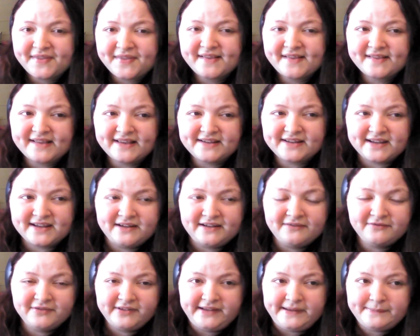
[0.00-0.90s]
things that
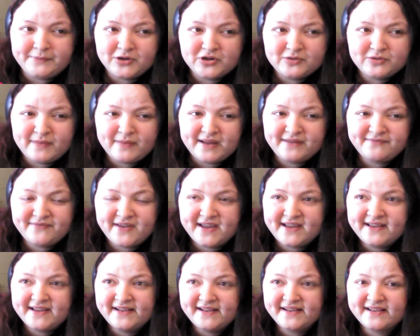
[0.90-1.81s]
didn't really burn my
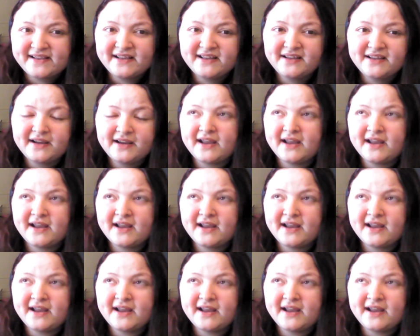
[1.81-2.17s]
face,